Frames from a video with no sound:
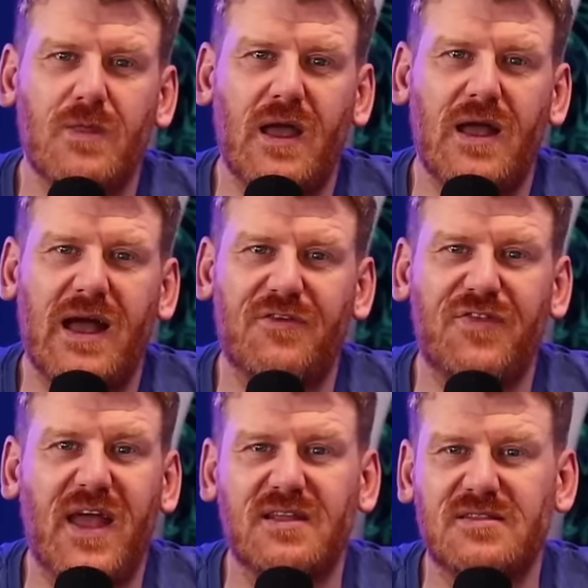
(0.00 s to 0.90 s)

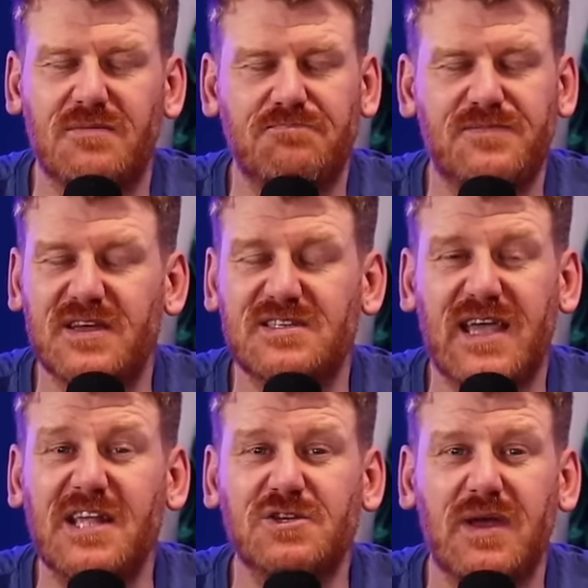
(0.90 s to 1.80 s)
after the
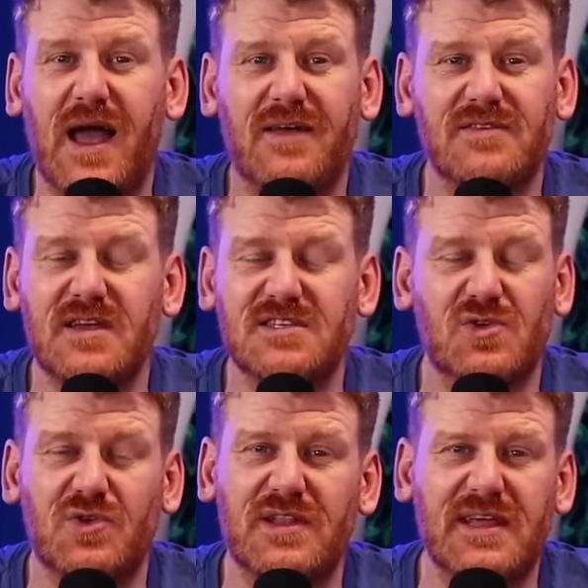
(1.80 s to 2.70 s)
schedule we had is
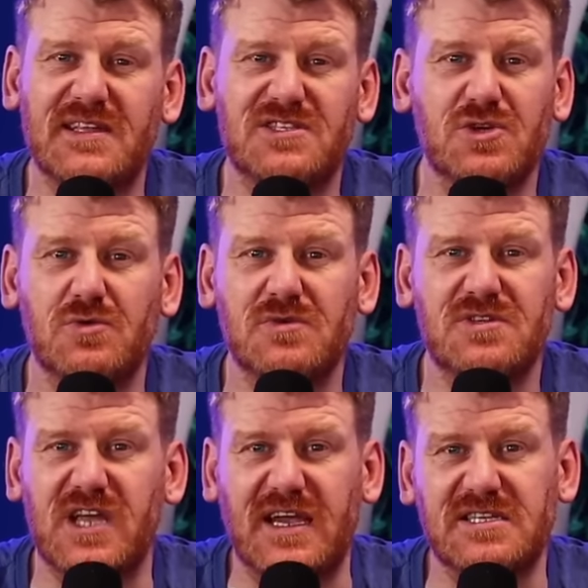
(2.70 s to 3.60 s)
going to lead to
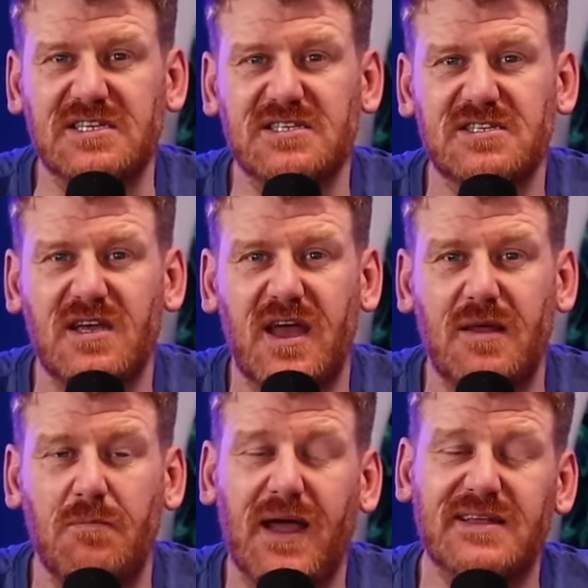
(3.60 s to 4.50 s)
changes,
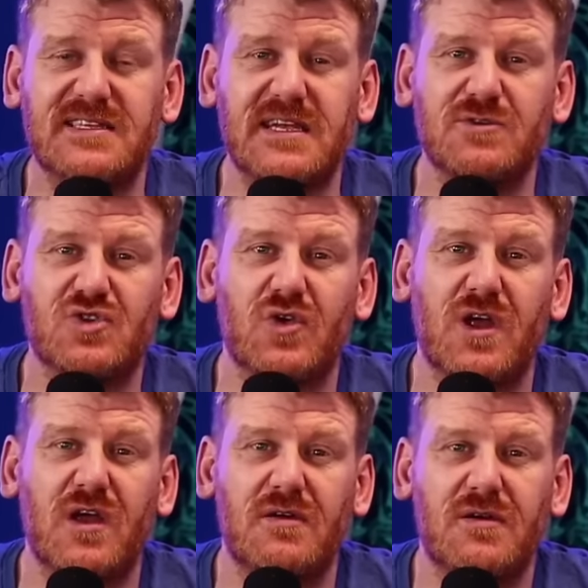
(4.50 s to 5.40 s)
and my team is going
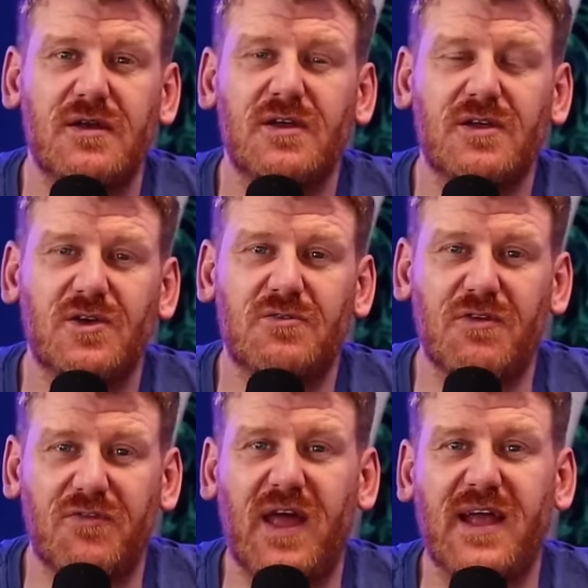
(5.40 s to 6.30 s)
to
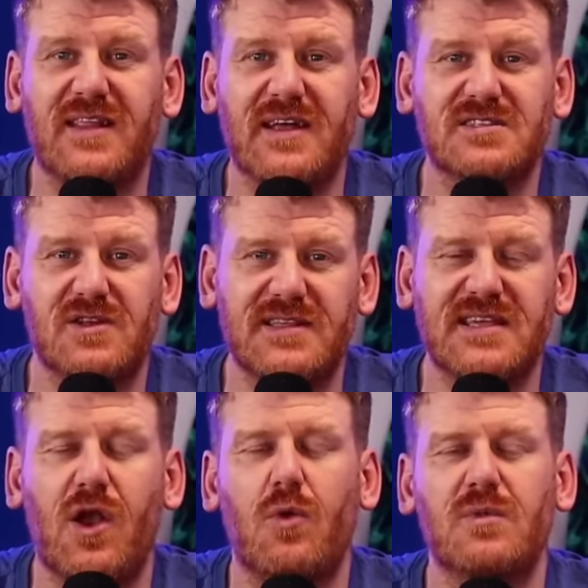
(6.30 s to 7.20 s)
reflect that. So let's
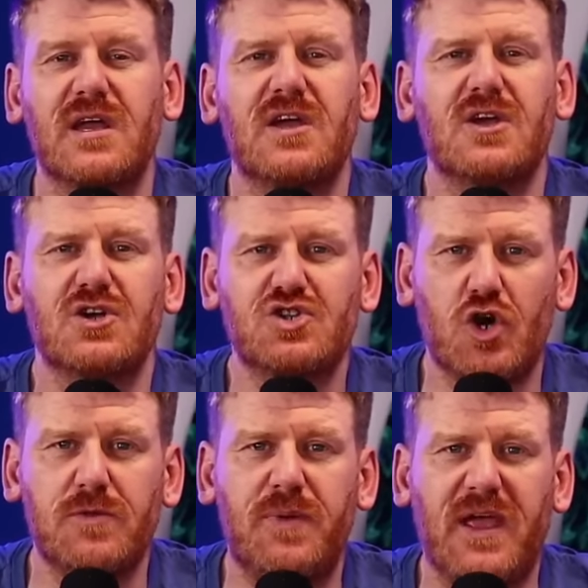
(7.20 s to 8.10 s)
get on with it.
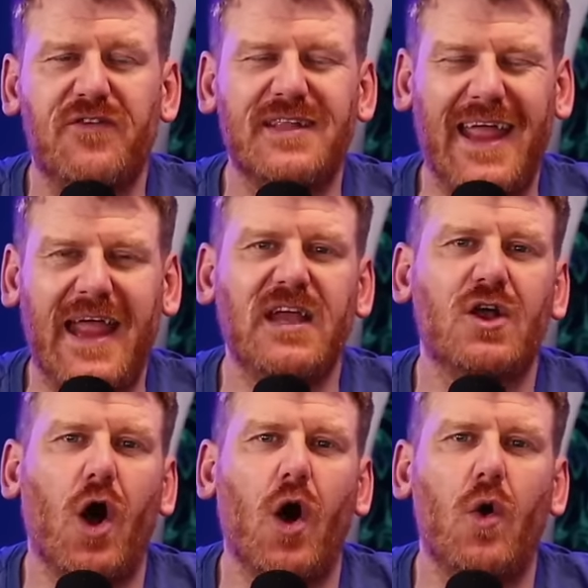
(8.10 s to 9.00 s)
Jordan Pickford in
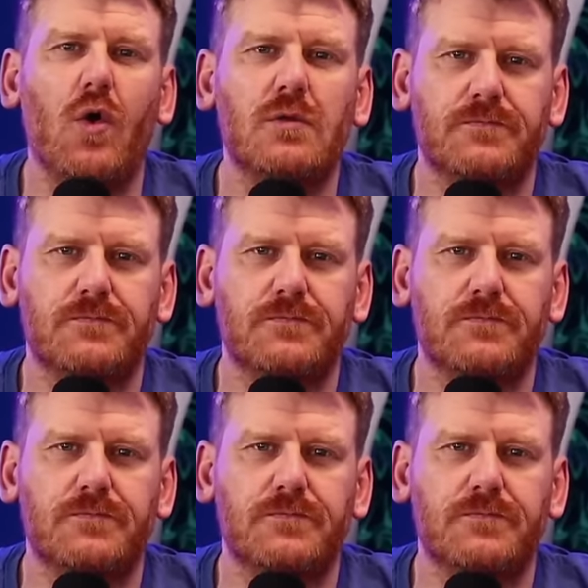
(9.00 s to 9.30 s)
goal.